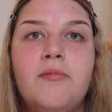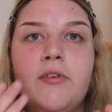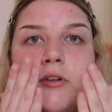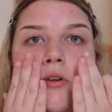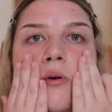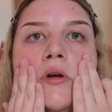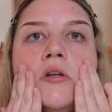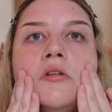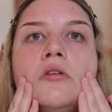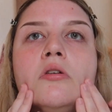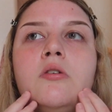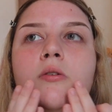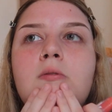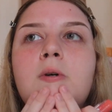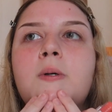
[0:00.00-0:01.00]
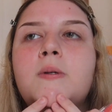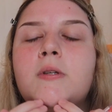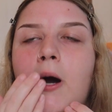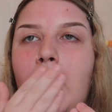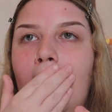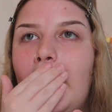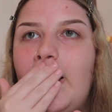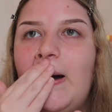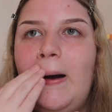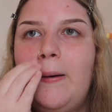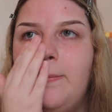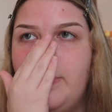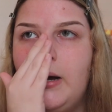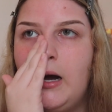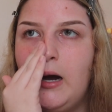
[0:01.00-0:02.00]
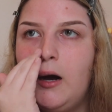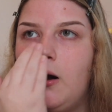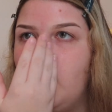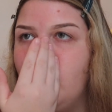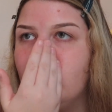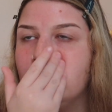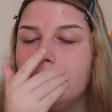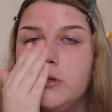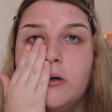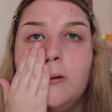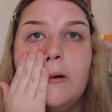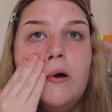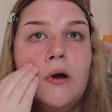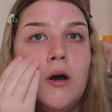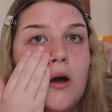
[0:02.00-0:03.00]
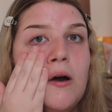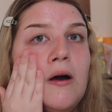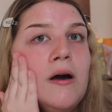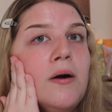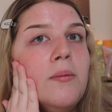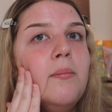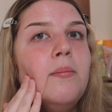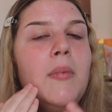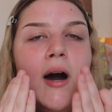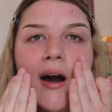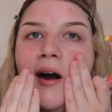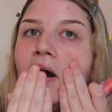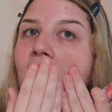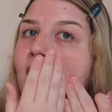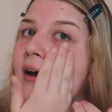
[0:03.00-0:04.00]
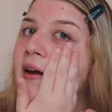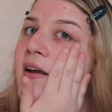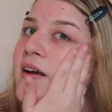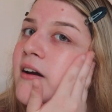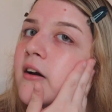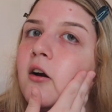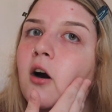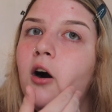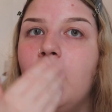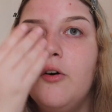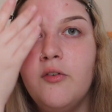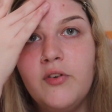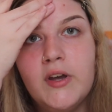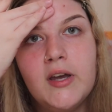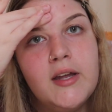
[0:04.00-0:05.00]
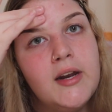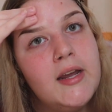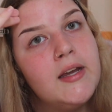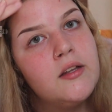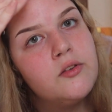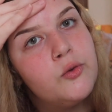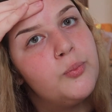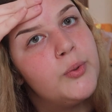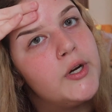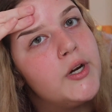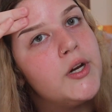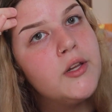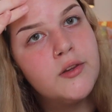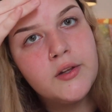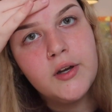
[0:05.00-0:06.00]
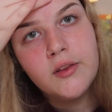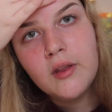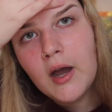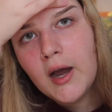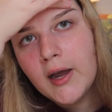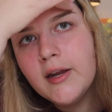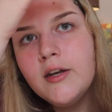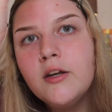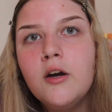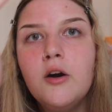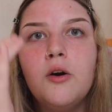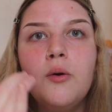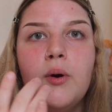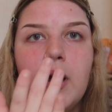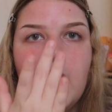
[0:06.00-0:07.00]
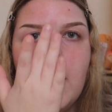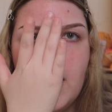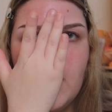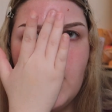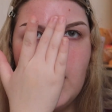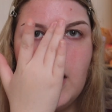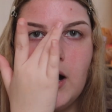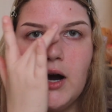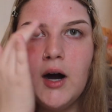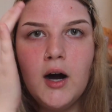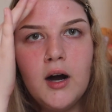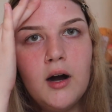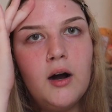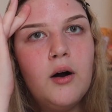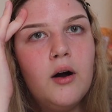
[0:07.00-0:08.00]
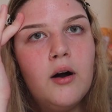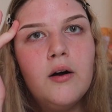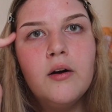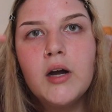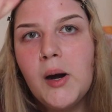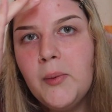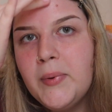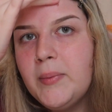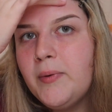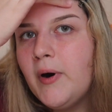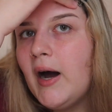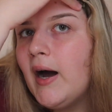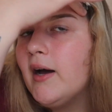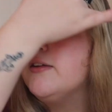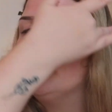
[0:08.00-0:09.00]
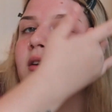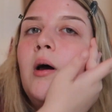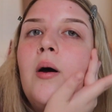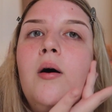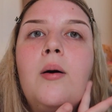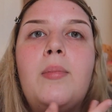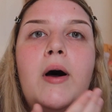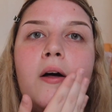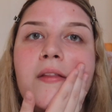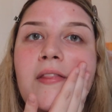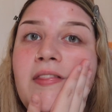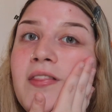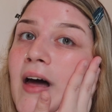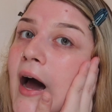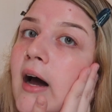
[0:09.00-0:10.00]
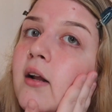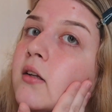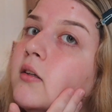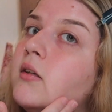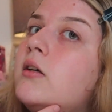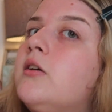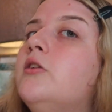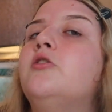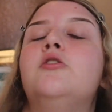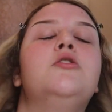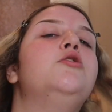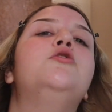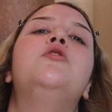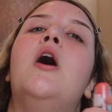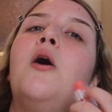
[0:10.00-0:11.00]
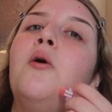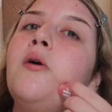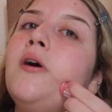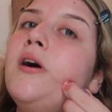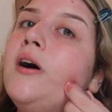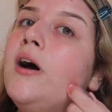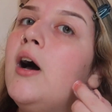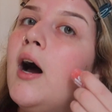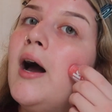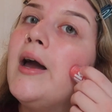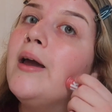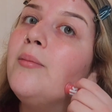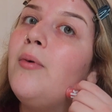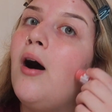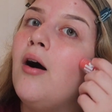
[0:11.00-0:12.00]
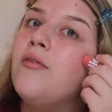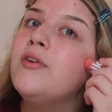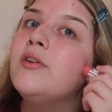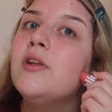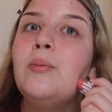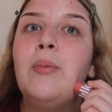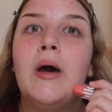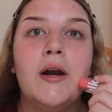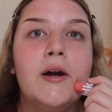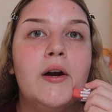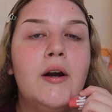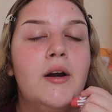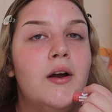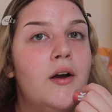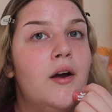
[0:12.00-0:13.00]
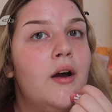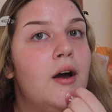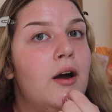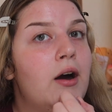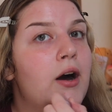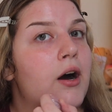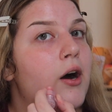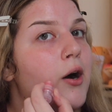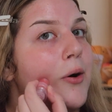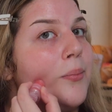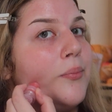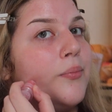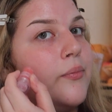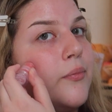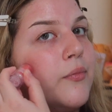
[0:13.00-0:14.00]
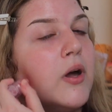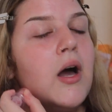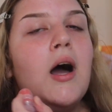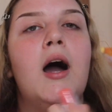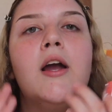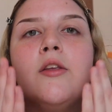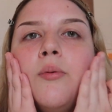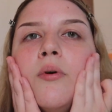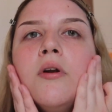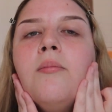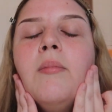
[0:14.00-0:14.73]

first going to talk about my COVID experience, because I know a couple people asked about that. So I am obviously better. I just want to